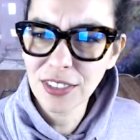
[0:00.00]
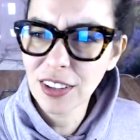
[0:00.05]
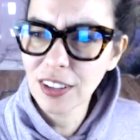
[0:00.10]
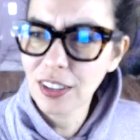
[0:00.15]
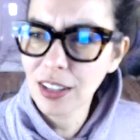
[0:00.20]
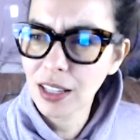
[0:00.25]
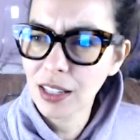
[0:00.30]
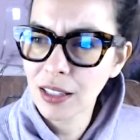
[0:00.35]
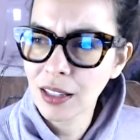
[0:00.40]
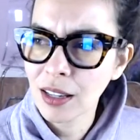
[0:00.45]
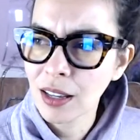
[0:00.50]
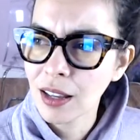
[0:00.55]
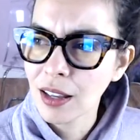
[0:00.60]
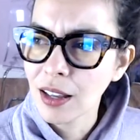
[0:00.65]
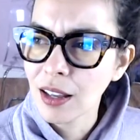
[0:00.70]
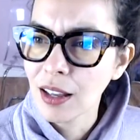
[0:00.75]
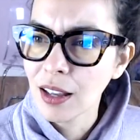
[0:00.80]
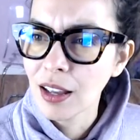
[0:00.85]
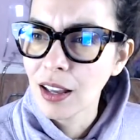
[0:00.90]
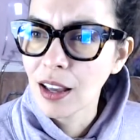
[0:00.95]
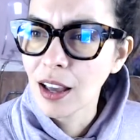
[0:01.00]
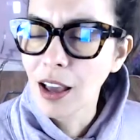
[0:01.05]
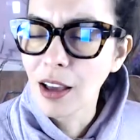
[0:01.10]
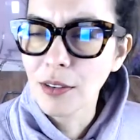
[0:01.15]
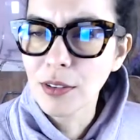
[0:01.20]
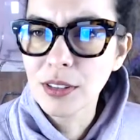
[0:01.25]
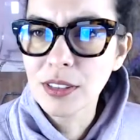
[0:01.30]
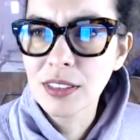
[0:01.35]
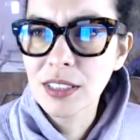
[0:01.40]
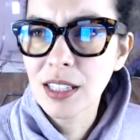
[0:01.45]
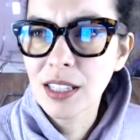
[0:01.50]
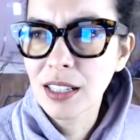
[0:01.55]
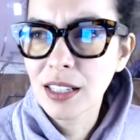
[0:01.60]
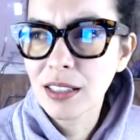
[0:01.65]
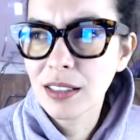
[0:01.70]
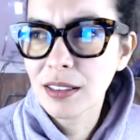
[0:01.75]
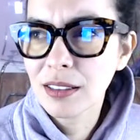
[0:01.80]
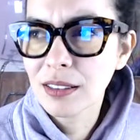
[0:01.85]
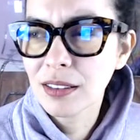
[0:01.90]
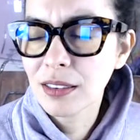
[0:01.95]
felt like I was
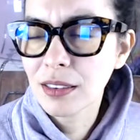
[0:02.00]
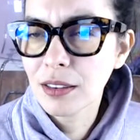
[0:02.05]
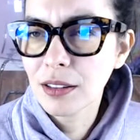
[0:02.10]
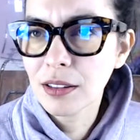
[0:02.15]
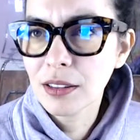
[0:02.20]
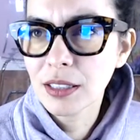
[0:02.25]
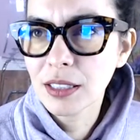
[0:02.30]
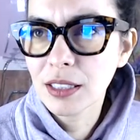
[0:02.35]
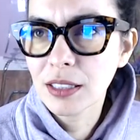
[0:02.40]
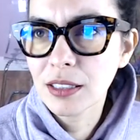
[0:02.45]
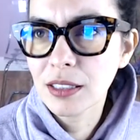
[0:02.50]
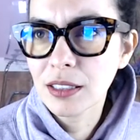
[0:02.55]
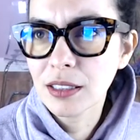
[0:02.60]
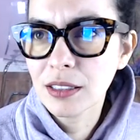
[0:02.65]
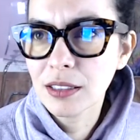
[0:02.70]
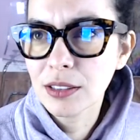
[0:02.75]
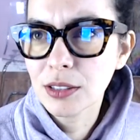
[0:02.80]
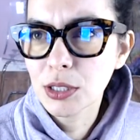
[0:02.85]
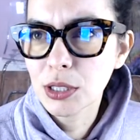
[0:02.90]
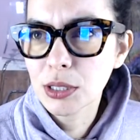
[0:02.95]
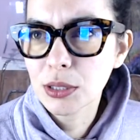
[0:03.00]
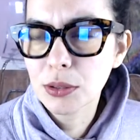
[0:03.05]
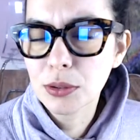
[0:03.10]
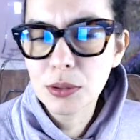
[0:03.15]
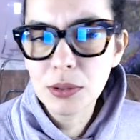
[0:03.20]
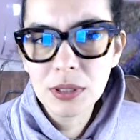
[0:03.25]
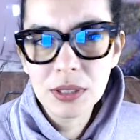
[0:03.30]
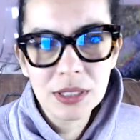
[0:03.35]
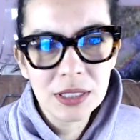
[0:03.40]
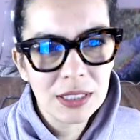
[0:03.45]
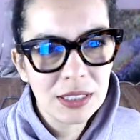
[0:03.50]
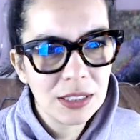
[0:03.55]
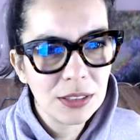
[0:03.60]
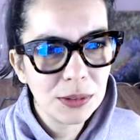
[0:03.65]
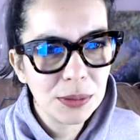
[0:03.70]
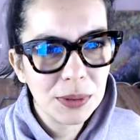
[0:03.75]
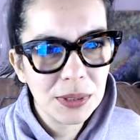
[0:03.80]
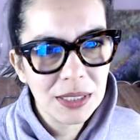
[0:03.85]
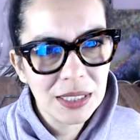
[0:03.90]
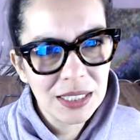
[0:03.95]
like 32 and still
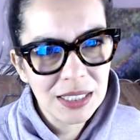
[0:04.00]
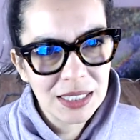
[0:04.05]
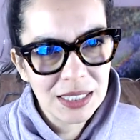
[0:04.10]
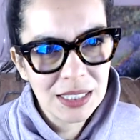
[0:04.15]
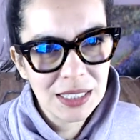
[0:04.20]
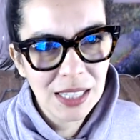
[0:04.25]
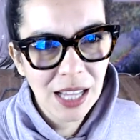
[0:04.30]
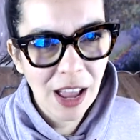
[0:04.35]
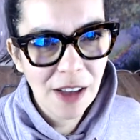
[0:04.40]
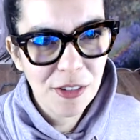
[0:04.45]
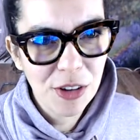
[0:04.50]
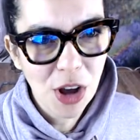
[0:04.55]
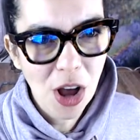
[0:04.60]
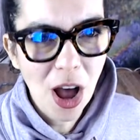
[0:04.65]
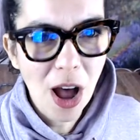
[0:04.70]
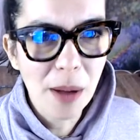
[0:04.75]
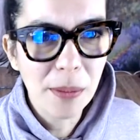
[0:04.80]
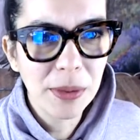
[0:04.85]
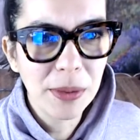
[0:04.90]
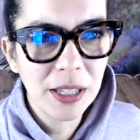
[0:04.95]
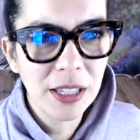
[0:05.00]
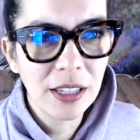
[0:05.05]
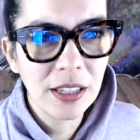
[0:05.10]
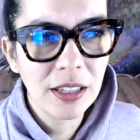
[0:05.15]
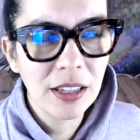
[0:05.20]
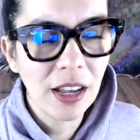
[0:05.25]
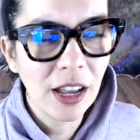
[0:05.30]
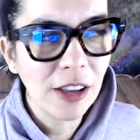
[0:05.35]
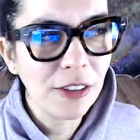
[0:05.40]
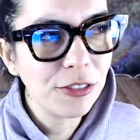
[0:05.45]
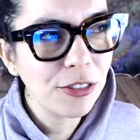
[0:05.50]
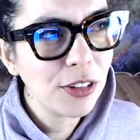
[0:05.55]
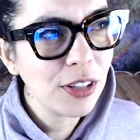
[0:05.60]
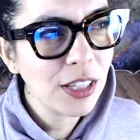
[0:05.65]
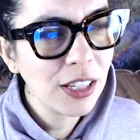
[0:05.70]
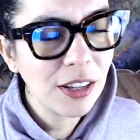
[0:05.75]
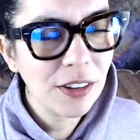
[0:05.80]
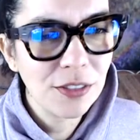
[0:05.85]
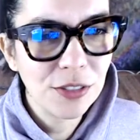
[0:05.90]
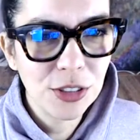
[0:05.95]
really didn't have a hobby. I feel
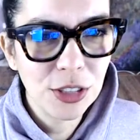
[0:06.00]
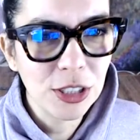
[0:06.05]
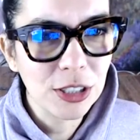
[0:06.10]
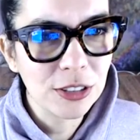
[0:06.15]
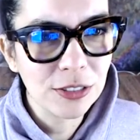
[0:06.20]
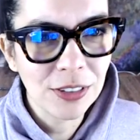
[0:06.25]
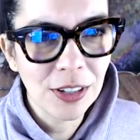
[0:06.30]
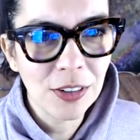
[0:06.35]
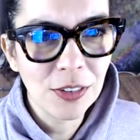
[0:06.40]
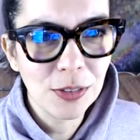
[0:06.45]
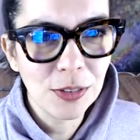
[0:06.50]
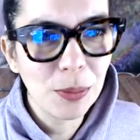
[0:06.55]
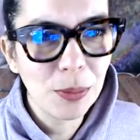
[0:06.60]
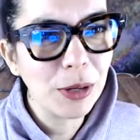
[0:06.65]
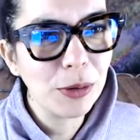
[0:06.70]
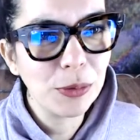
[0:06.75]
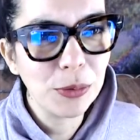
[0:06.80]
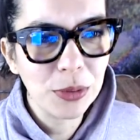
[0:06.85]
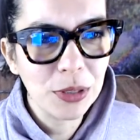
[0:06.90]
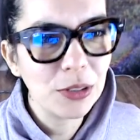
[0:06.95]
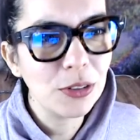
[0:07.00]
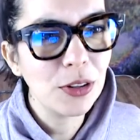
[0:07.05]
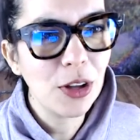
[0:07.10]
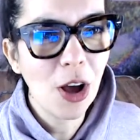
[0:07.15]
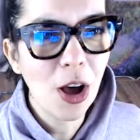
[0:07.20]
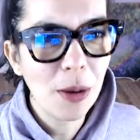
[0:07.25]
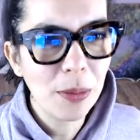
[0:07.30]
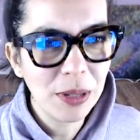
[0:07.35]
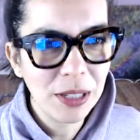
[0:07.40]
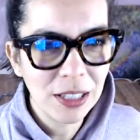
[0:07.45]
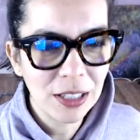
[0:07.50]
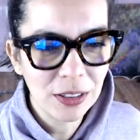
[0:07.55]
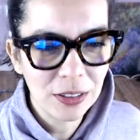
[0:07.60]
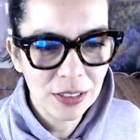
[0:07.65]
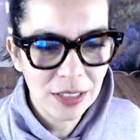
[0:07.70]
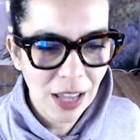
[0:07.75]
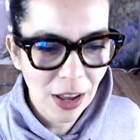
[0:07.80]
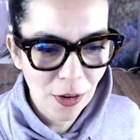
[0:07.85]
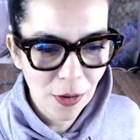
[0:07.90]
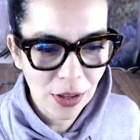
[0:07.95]
like I've just found my real hobby
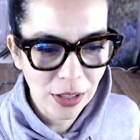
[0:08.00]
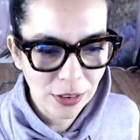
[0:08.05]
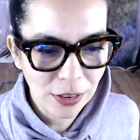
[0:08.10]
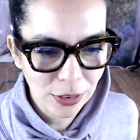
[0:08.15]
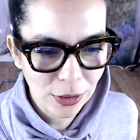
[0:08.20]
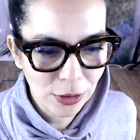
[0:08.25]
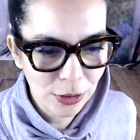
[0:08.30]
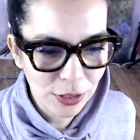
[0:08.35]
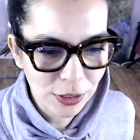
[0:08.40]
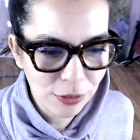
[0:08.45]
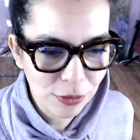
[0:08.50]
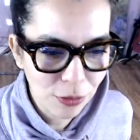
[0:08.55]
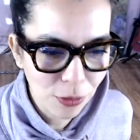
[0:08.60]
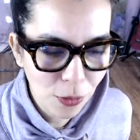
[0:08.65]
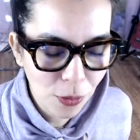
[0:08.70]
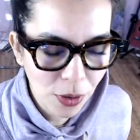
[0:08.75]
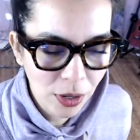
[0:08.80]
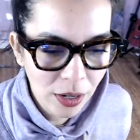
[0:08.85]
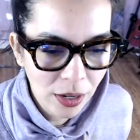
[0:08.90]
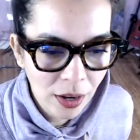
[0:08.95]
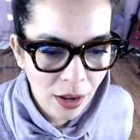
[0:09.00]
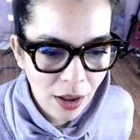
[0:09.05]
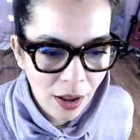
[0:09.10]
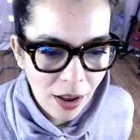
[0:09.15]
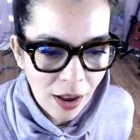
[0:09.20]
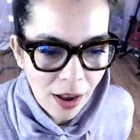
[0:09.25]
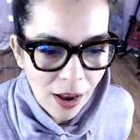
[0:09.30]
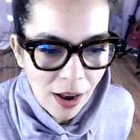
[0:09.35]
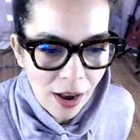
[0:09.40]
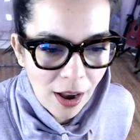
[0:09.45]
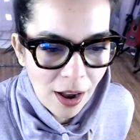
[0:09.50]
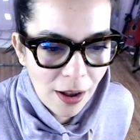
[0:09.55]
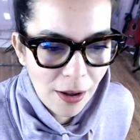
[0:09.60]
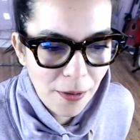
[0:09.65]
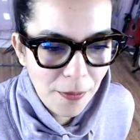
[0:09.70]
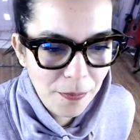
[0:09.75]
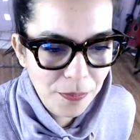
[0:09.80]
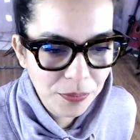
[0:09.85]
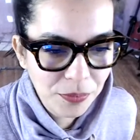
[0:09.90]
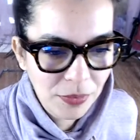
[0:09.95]
now at 34
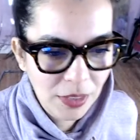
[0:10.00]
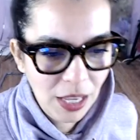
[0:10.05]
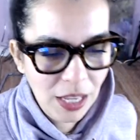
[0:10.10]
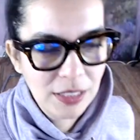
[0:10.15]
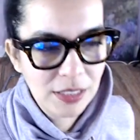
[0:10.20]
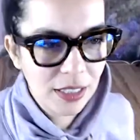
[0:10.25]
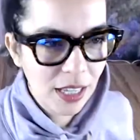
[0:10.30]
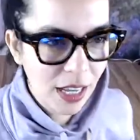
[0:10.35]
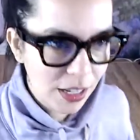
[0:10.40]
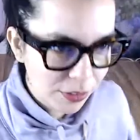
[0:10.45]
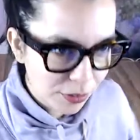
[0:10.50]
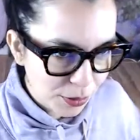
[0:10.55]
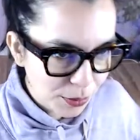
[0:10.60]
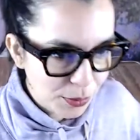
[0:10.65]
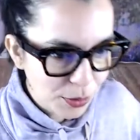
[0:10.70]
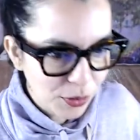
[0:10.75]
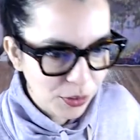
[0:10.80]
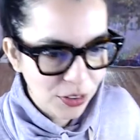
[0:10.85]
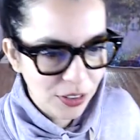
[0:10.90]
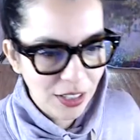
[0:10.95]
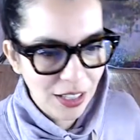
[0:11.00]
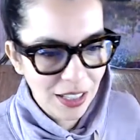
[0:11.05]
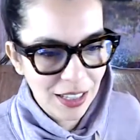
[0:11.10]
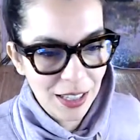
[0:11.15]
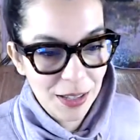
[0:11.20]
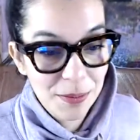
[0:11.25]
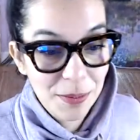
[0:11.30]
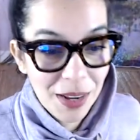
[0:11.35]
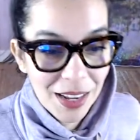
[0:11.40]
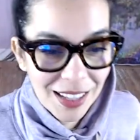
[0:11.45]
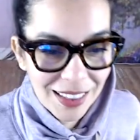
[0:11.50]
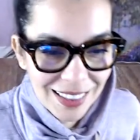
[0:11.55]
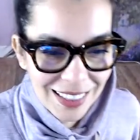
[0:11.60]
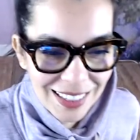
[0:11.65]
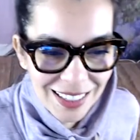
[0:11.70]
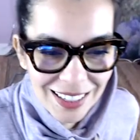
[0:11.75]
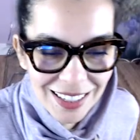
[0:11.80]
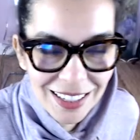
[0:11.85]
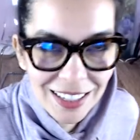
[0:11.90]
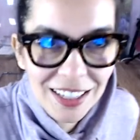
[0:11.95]
um, aside from ukulele
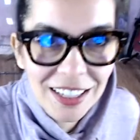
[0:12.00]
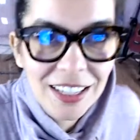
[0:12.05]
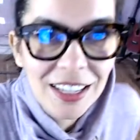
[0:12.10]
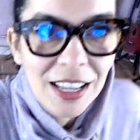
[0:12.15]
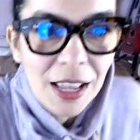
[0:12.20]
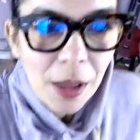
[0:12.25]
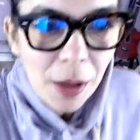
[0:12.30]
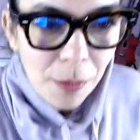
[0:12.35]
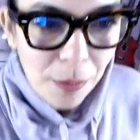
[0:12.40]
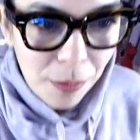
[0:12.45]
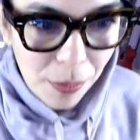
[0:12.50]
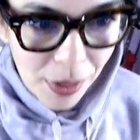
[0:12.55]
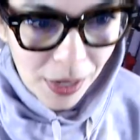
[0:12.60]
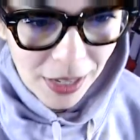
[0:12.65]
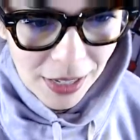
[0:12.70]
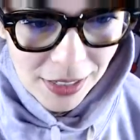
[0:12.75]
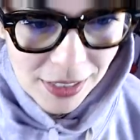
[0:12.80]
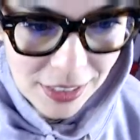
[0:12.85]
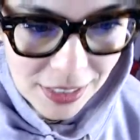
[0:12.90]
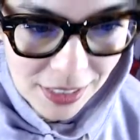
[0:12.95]
mati. But